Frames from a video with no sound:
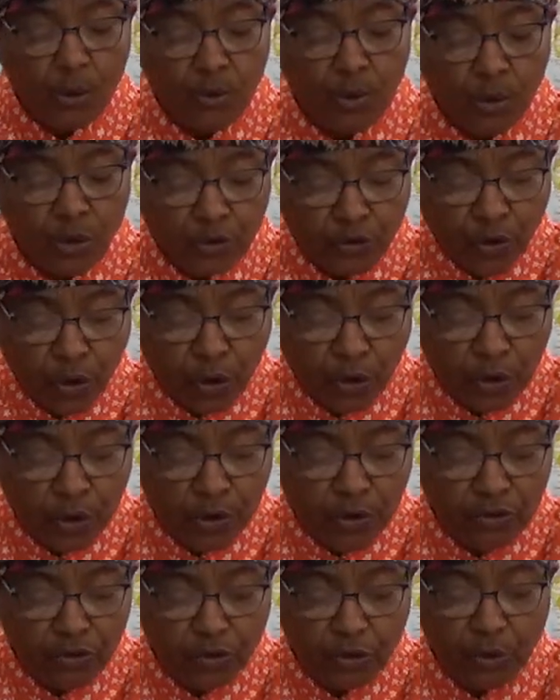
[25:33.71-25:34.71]

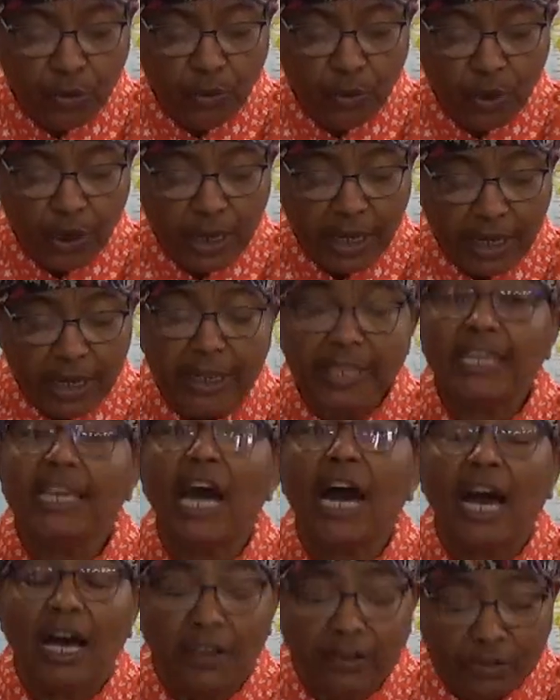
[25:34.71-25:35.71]
Return to
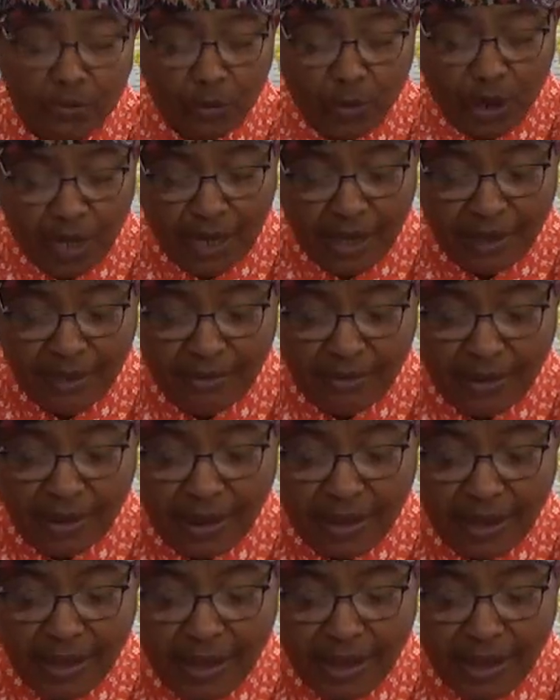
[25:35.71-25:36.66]
Yah's ways